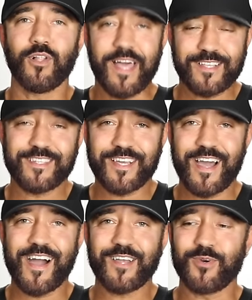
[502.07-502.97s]

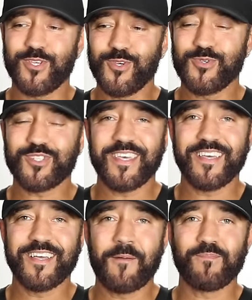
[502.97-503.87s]
lexicon, we're
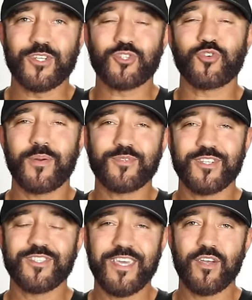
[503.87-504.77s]
using
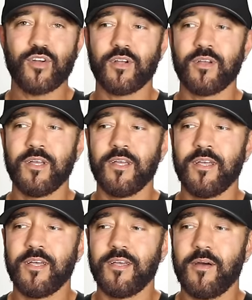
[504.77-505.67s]
descriptions here,
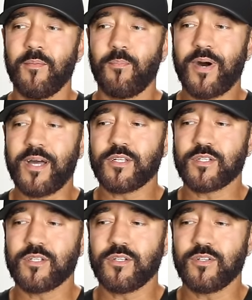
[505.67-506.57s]
but
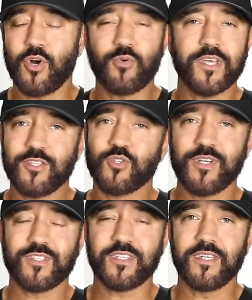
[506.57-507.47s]
don't get it
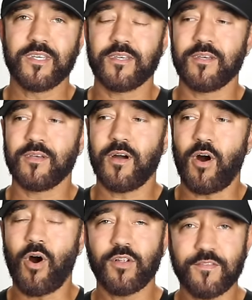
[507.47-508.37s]
twisted.
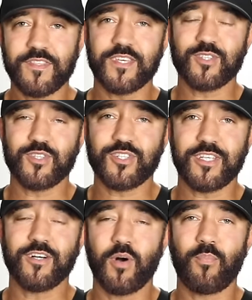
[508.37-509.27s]
All of this is
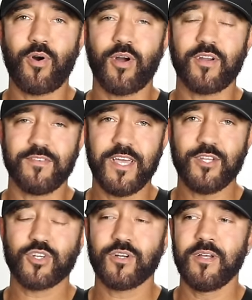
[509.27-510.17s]
still a part of
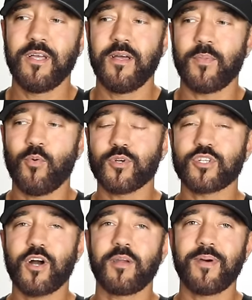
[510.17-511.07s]
nature, but when we're
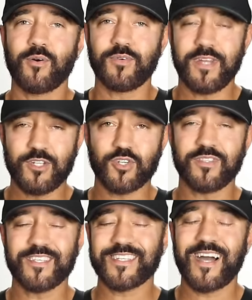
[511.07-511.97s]
talking about nature in
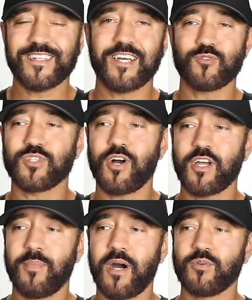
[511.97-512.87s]
this context, we're
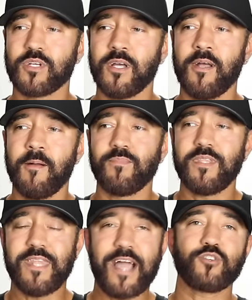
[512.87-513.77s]
talking about
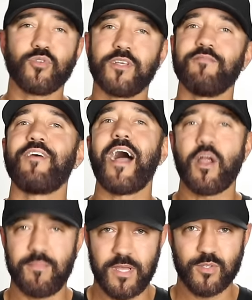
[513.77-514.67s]
natural
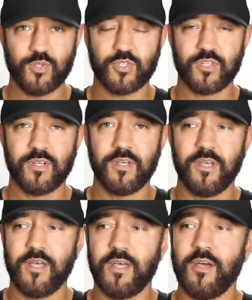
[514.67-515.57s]
environments,
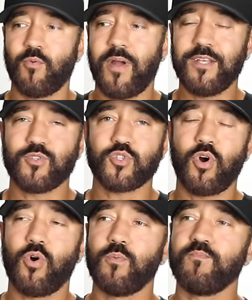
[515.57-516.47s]
right?
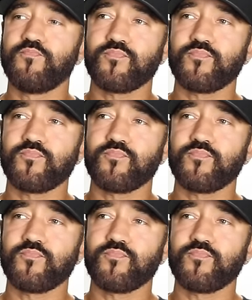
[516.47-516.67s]
So